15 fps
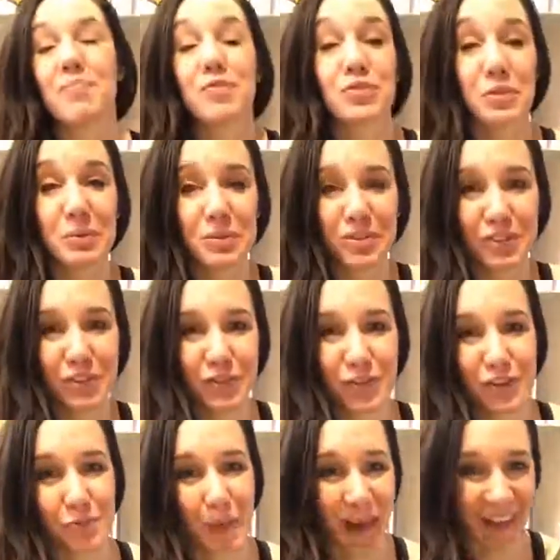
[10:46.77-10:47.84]
So I returned the
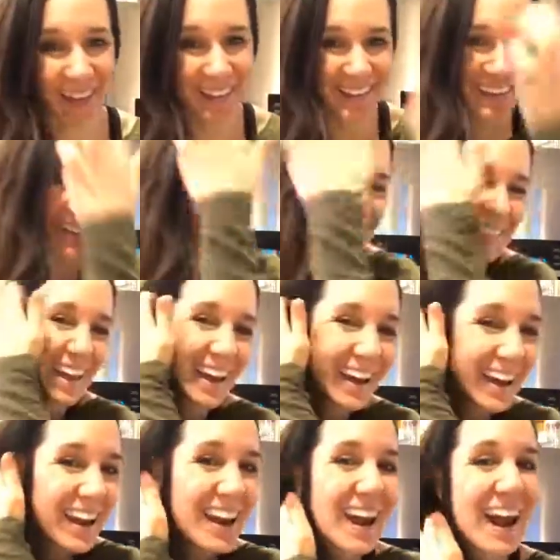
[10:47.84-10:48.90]
first bag. And then
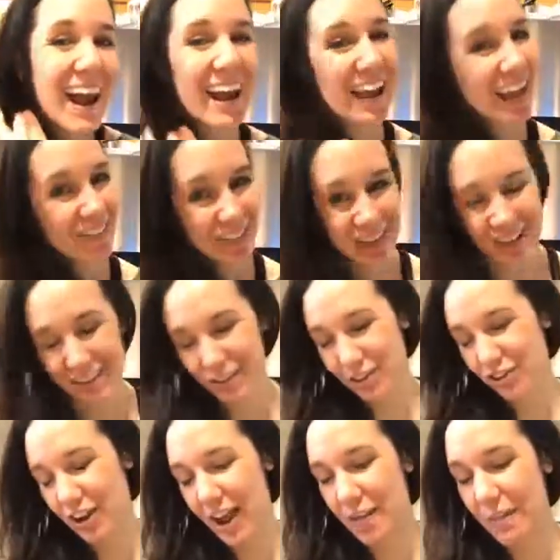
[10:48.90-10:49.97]
I gave it another
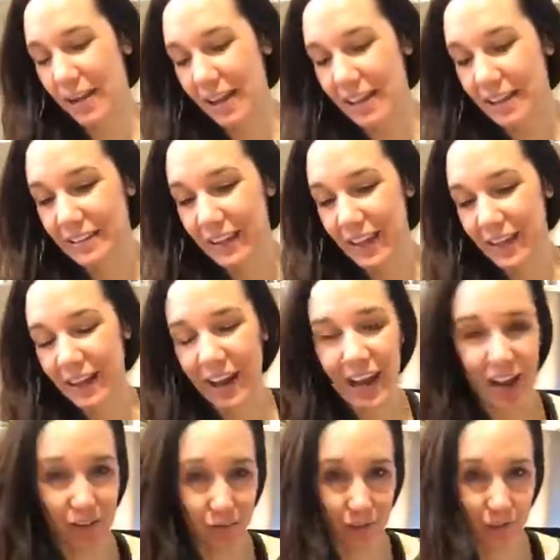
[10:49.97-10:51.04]
try about a year later,
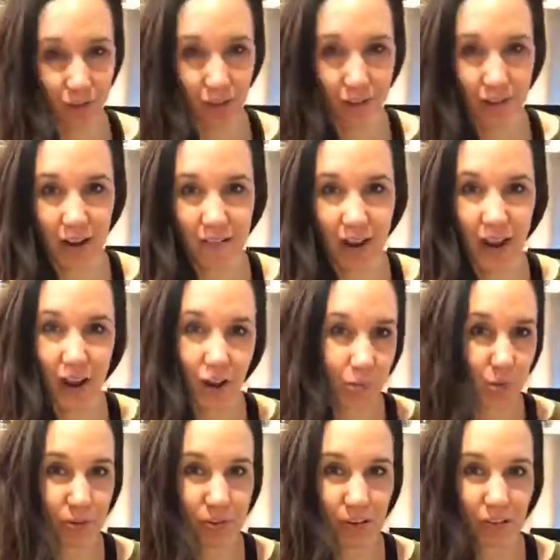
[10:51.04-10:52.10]
and I fell in love, and I've had it
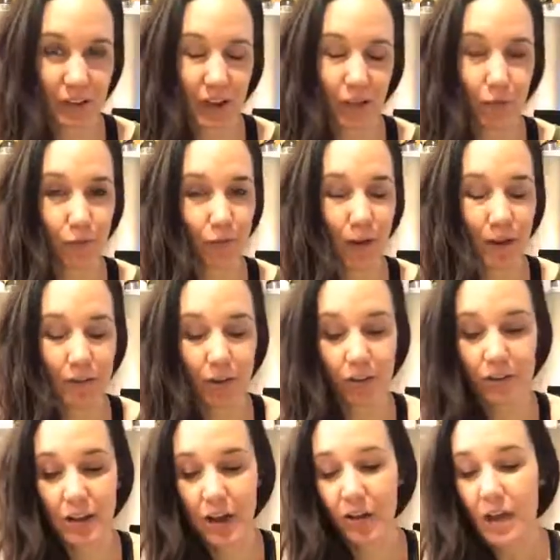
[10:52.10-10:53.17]
almost every day for 5
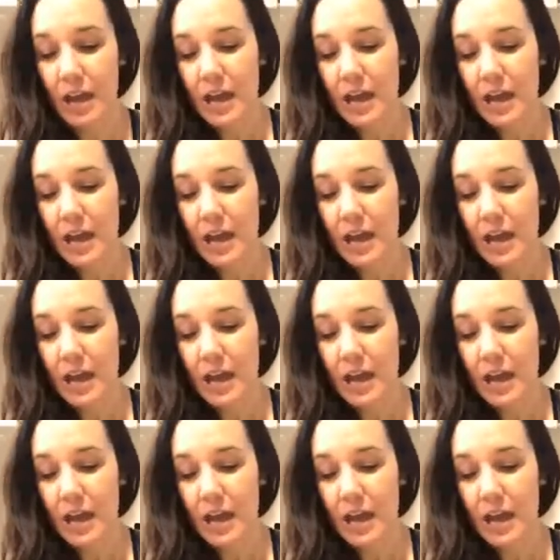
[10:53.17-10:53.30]
years now.